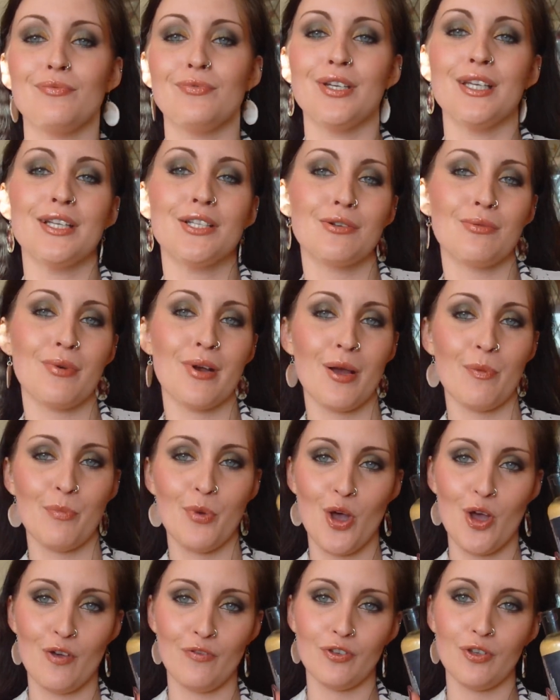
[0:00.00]
need to wear a
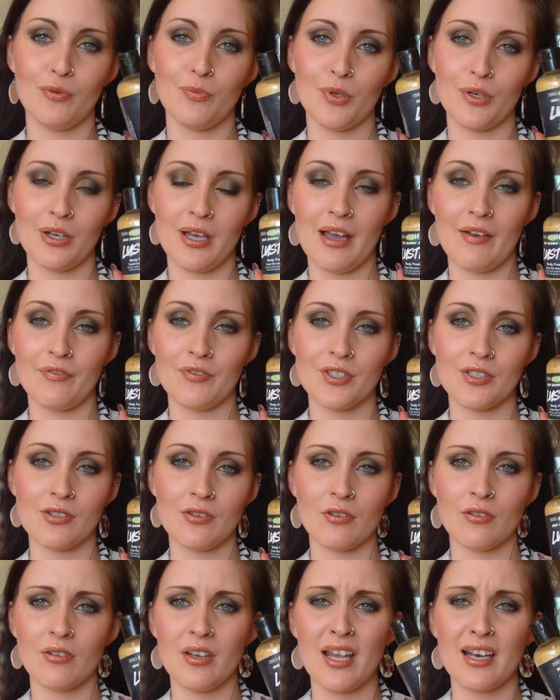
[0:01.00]
perfume when I have this on,